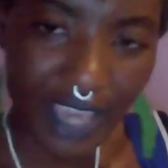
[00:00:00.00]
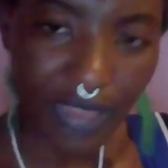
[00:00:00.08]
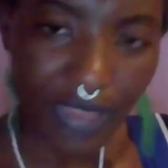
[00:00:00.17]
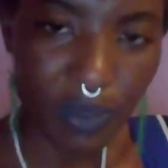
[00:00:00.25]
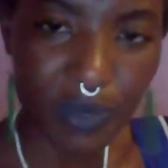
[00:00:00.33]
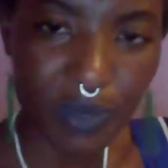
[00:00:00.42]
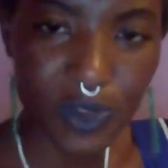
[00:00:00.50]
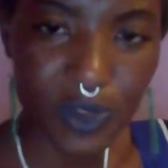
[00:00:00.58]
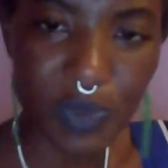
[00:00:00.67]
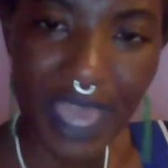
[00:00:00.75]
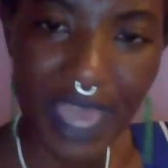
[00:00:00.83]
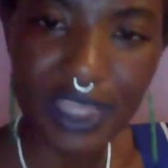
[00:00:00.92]
envy other
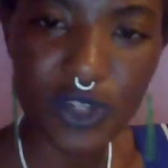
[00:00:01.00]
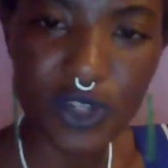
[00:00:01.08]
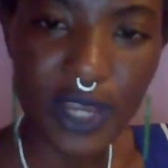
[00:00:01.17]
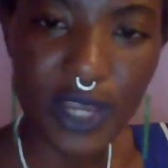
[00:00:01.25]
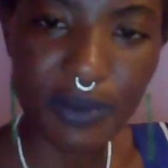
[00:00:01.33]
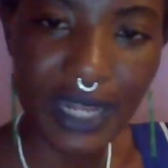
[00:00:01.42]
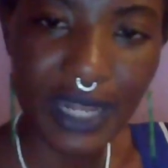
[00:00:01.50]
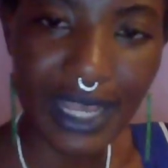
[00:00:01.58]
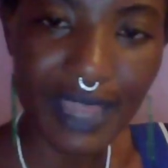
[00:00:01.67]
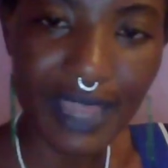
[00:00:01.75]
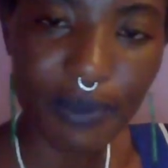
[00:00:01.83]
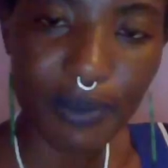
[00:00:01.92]
people's path and try to be
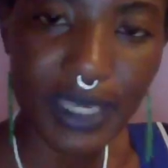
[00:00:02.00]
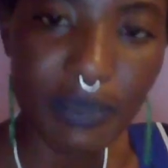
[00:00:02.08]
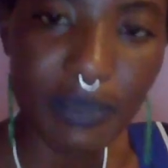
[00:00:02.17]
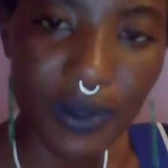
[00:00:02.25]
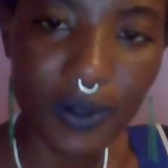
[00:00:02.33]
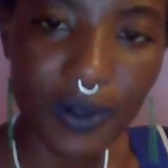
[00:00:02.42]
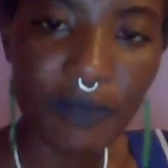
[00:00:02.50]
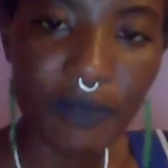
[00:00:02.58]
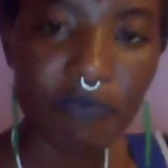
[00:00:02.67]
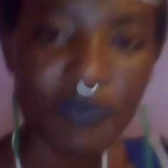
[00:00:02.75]
like other people.